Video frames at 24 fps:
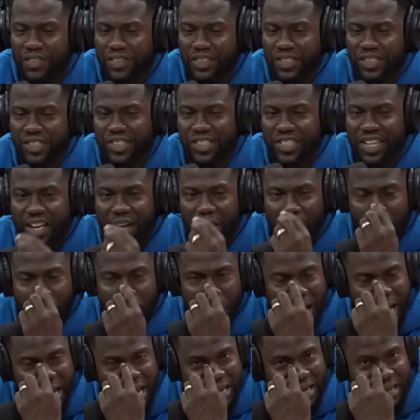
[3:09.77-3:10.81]
to sell.
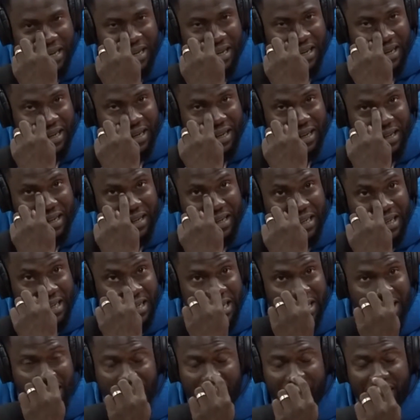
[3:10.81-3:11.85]
I had
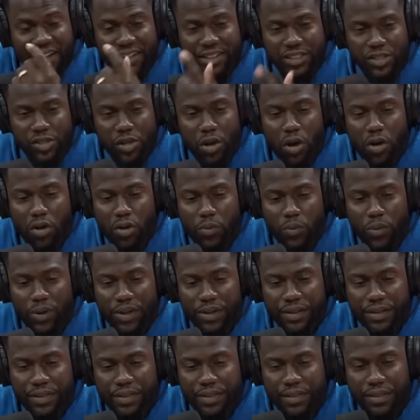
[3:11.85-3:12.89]
a talk
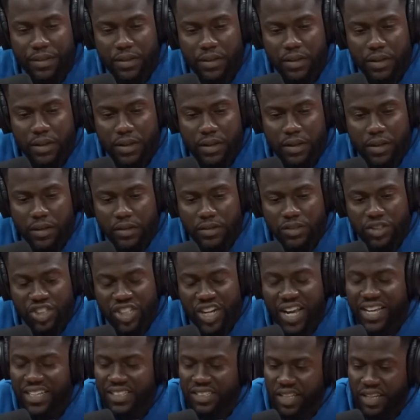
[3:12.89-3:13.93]
with
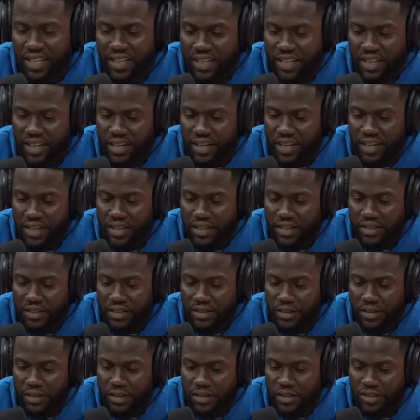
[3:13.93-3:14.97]
Chase,
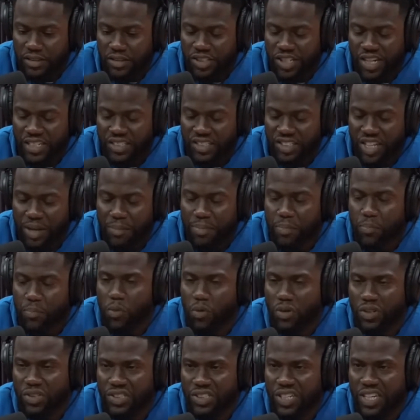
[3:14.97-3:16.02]
Chase, JP
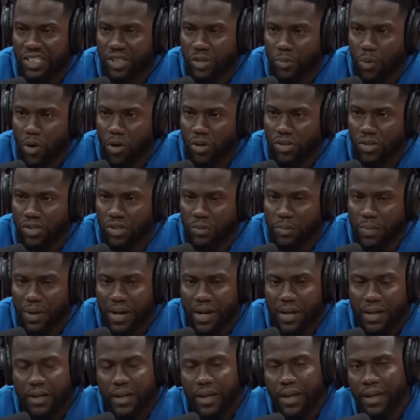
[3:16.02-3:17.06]
Morgan Chase are partners of
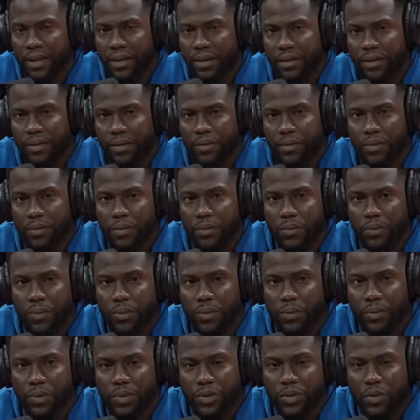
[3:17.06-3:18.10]
mine, and we
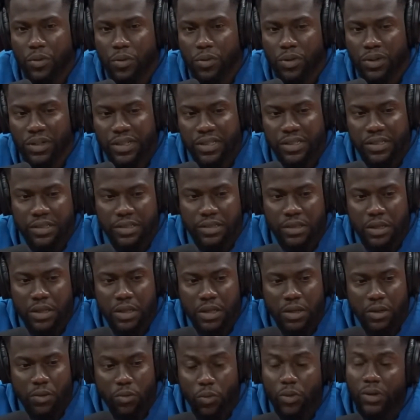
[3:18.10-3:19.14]
were doing this.
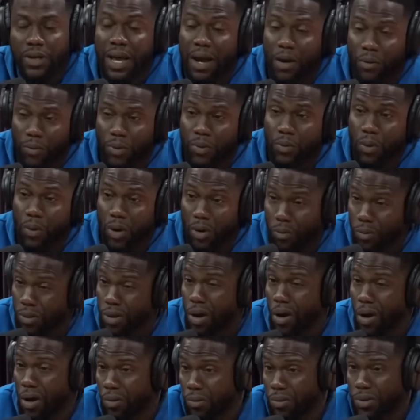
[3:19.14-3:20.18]
We're
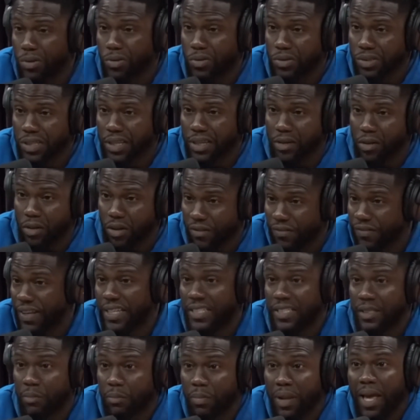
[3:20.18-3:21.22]
doing this thing called
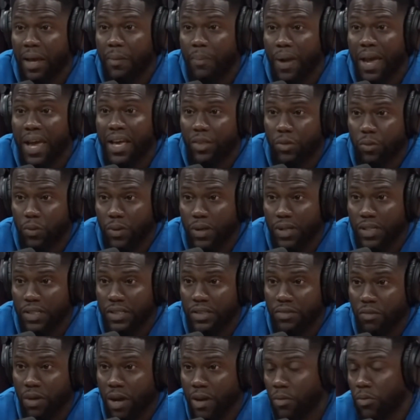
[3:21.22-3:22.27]
Advancing Black Pathways,
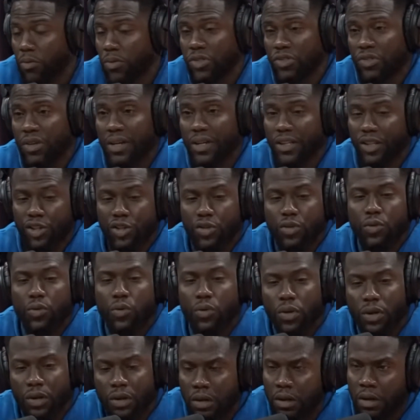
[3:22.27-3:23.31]
right? Where we're trying to
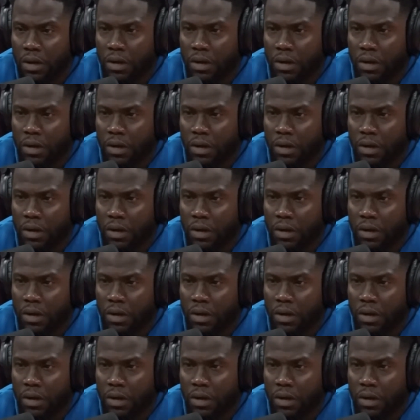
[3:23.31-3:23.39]
cure